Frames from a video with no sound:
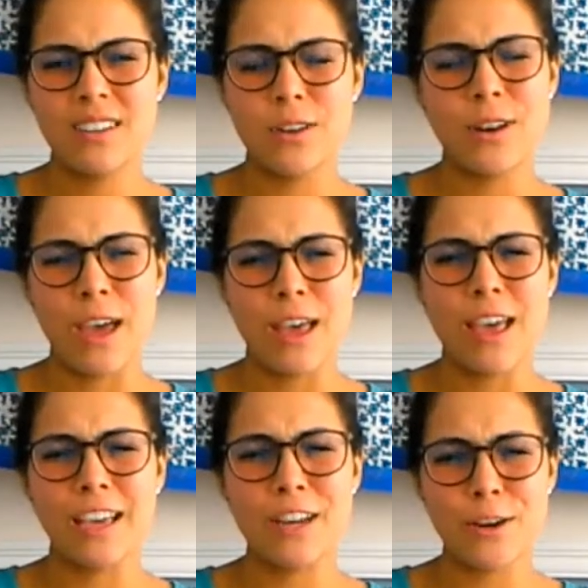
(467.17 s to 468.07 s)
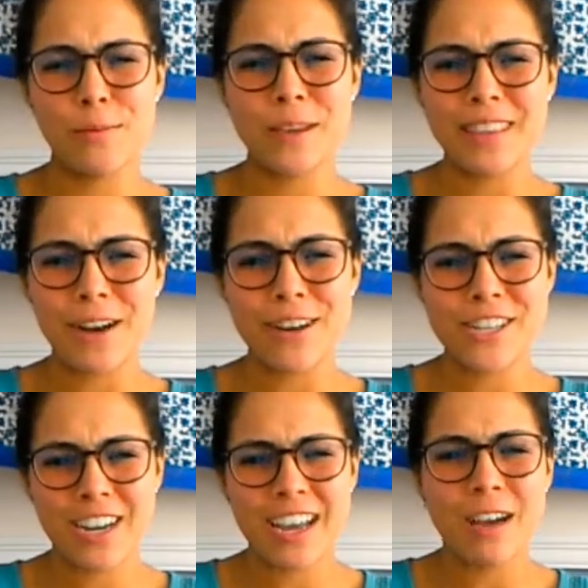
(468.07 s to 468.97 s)
Okay, and can you repeat that
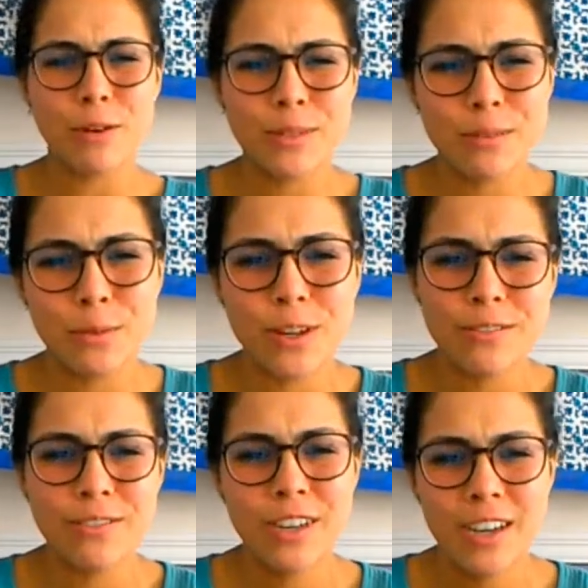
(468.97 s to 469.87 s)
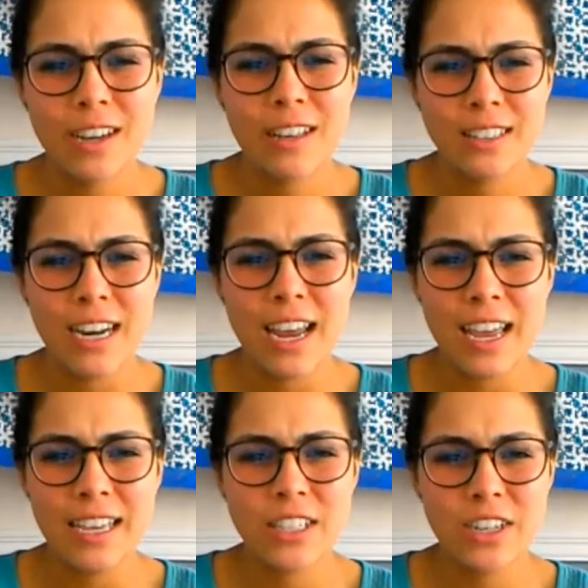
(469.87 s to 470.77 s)
question again? What was more of? Did oh, I
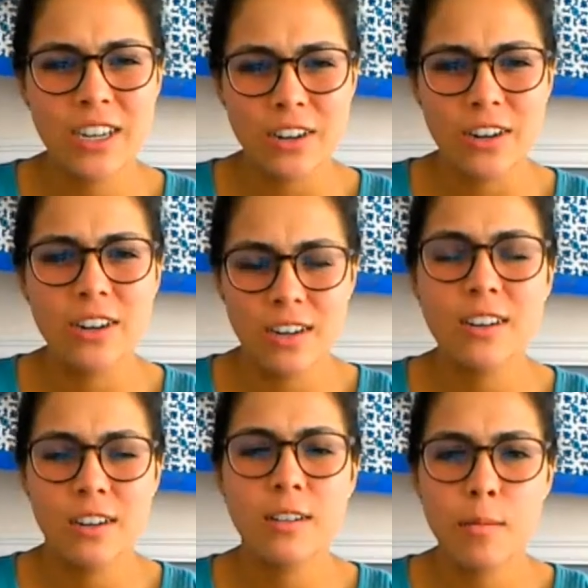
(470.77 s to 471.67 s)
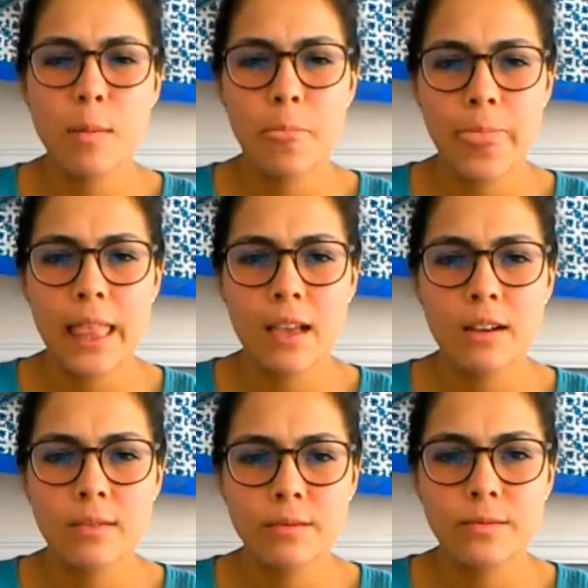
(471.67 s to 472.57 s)
And, and well, I was no, you,
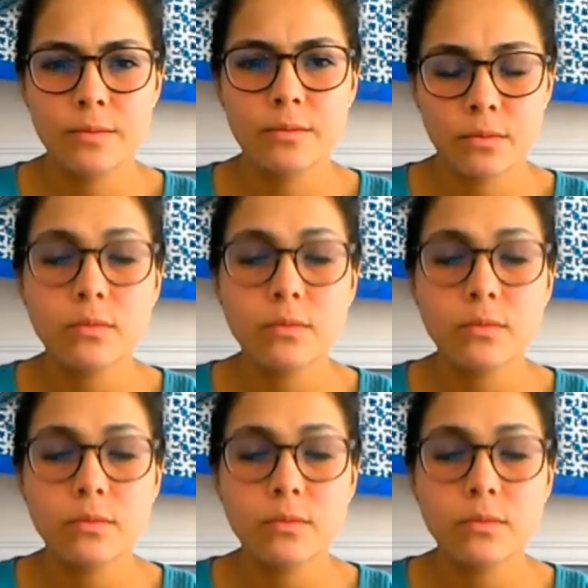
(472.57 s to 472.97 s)
you kind of answered